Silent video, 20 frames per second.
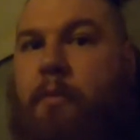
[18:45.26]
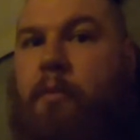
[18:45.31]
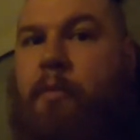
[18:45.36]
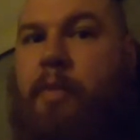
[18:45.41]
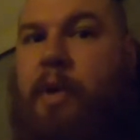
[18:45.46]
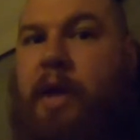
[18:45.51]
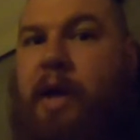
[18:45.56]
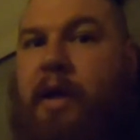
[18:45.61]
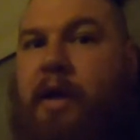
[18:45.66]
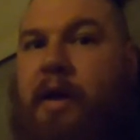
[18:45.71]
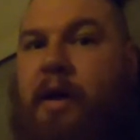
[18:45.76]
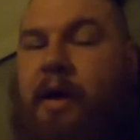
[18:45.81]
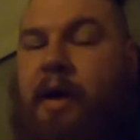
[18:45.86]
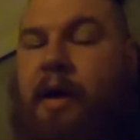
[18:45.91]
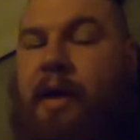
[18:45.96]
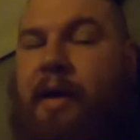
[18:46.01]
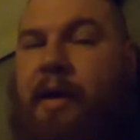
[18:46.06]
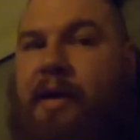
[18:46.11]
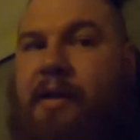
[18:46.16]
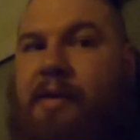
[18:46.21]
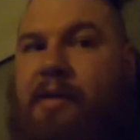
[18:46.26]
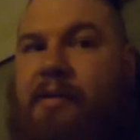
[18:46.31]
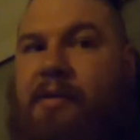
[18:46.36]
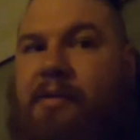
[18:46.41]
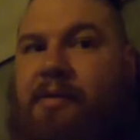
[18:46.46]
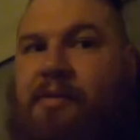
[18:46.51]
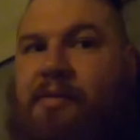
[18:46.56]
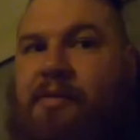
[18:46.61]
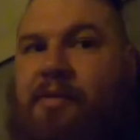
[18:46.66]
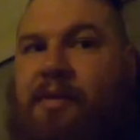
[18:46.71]

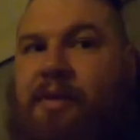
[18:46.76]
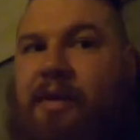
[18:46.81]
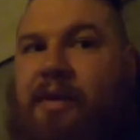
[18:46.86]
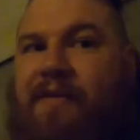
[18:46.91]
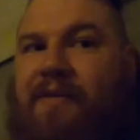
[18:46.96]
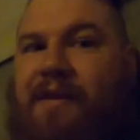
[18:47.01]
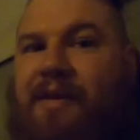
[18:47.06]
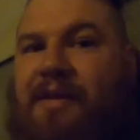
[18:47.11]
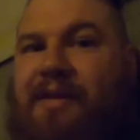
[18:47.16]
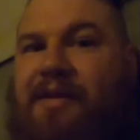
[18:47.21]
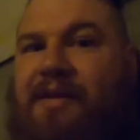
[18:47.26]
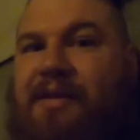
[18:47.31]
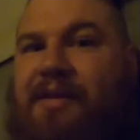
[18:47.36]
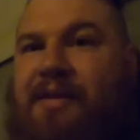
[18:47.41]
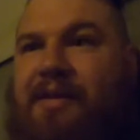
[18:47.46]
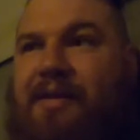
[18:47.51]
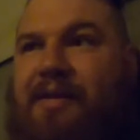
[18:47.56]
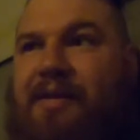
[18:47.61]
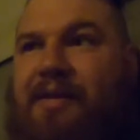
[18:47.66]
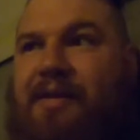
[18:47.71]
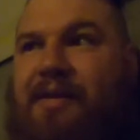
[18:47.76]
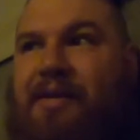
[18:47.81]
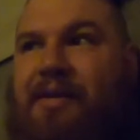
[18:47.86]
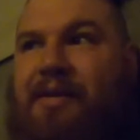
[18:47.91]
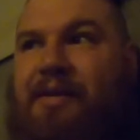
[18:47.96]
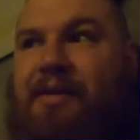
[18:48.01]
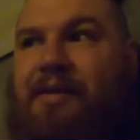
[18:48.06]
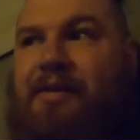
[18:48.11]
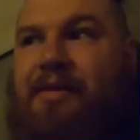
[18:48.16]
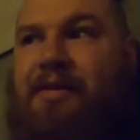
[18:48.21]
because if it
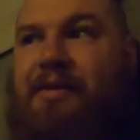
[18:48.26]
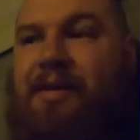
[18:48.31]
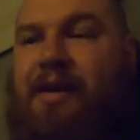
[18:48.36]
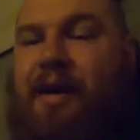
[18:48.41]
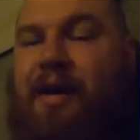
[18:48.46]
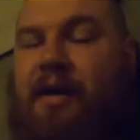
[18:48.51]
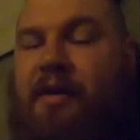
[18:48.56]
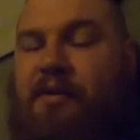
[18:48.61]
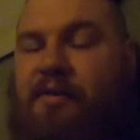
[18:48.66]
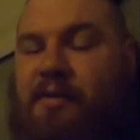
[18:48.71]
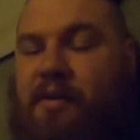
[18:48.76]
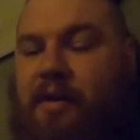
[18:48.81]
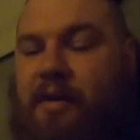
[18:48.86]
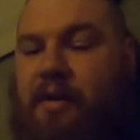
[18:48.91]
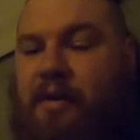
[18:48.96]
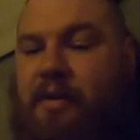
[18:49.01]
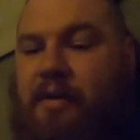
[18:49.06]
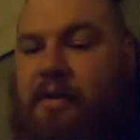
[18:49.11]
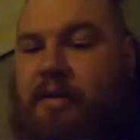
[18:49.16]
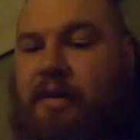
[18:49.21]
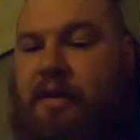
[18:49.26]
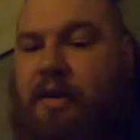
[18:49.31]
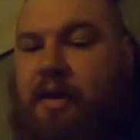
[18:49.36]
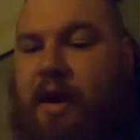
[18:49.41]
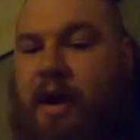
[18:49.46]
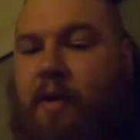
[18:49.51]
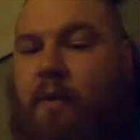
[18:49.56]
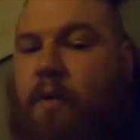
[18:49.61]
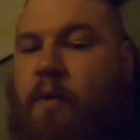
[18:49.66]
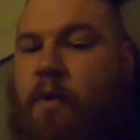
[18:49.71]
doesn't,
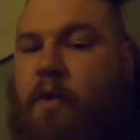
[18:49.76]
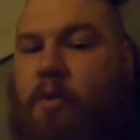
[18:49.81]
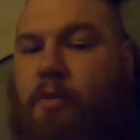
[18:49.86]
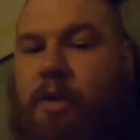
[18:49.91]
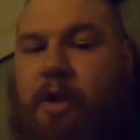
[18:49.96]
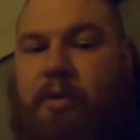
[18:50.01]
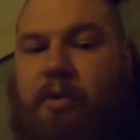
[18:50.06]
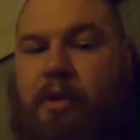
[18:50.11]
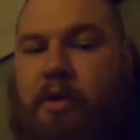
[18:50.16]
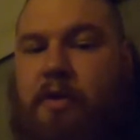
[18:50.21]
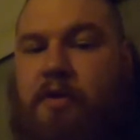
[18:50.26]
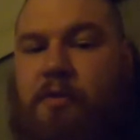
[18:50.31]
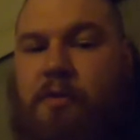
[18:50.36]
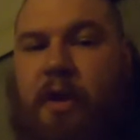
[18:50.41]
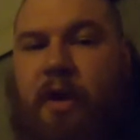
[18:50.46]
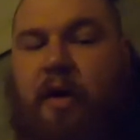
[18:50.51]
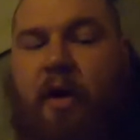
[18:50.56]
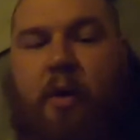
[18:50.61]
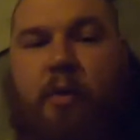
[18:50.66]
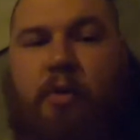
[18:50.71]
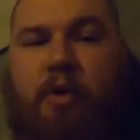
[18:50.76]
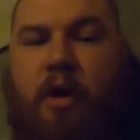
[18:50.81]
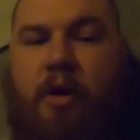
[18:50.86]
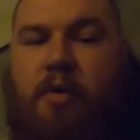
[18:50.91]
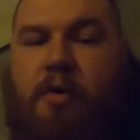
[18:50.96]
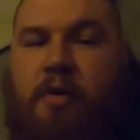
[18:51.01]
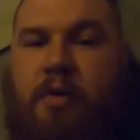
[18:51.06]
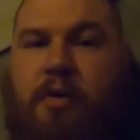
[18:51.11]
I won't be able to use my GoPro.